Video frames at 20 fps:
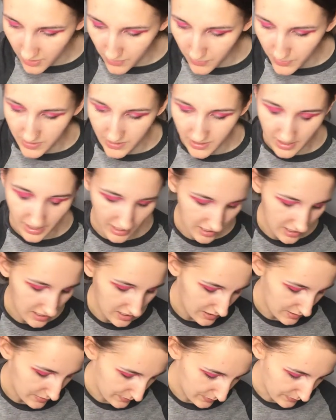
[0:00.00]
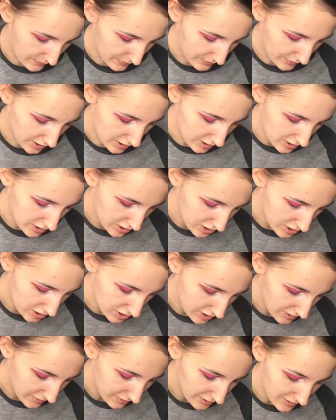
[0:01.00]
Was this specific
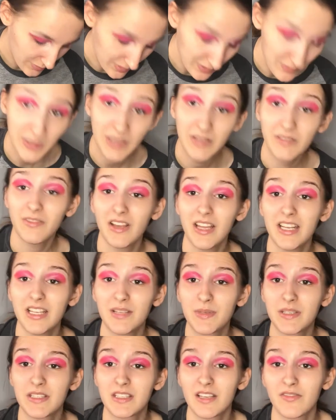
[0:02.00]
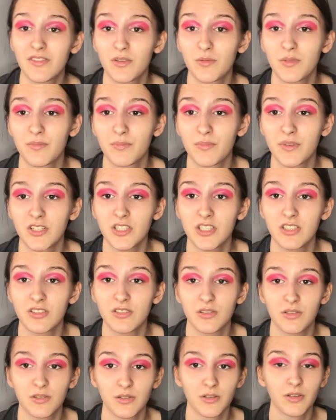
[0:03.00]
brush. She was being very specific with brushes
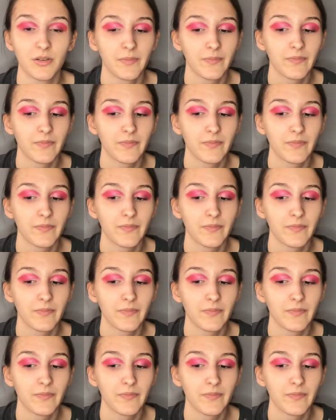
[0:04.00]
too.